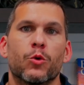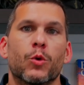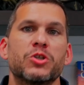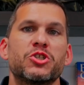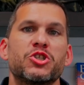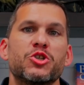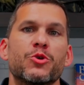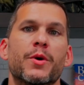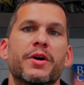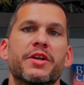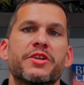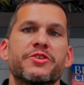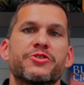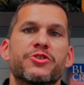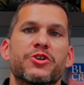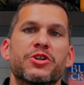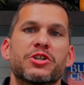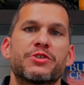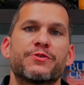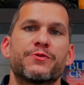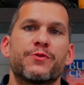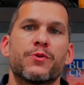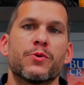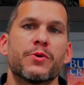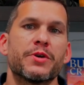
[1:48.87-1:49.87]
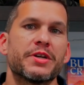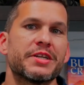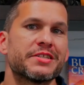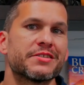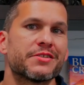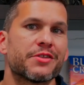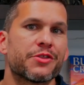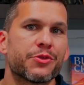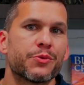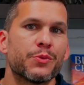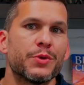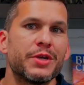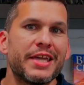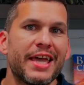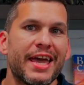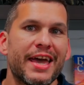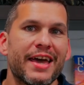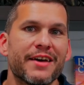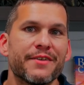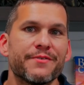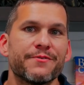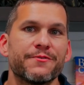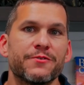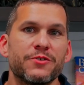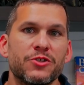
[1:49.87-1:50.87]
What you wanna search for is
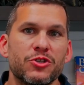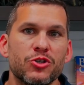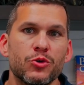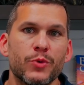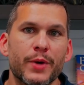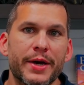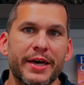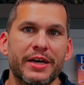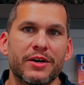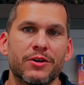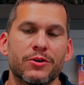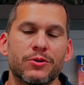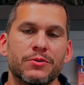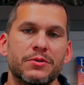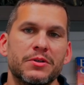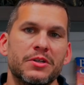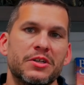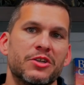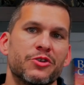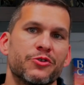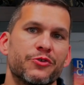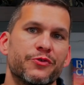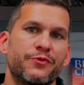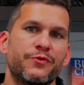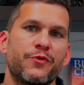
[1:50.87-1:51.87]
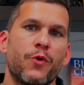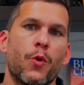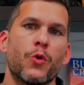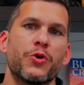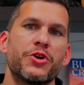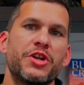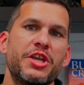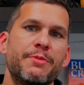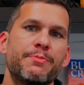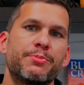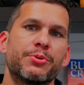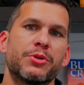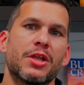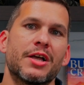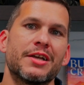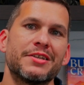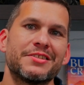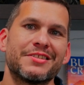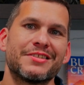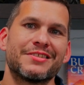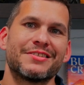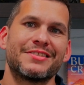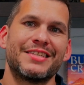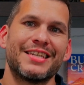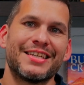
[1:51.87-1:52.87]
3FUL 40
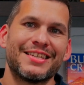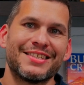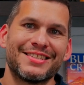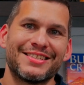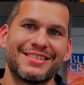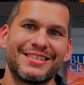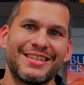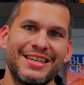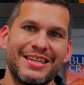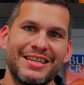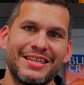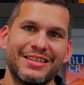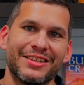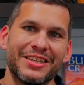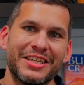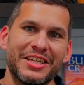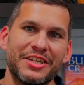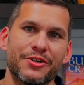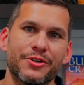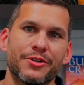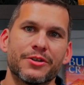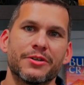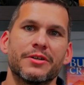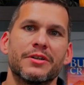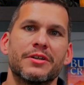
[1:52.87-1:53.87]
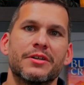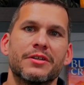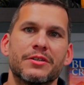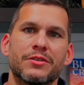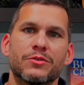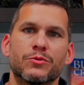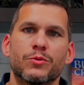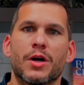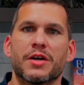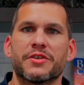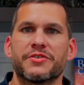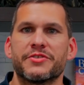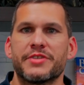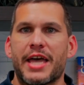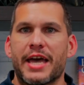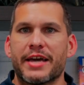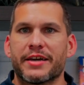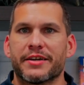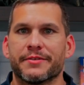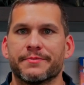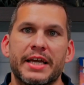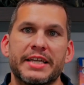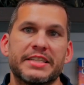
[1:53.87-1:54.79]
plus 16 liter rucksack.